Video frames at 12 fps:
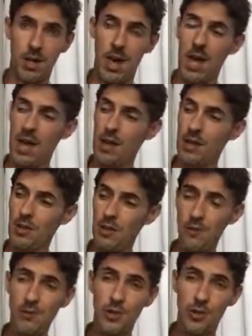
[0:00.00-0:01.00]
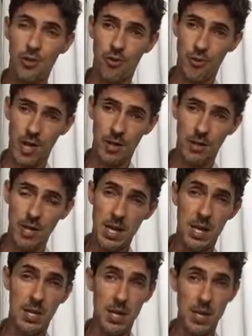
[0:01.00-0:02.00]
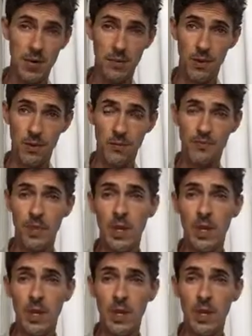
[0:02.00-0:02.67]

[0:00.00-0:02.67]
And used correctly, it can heal you.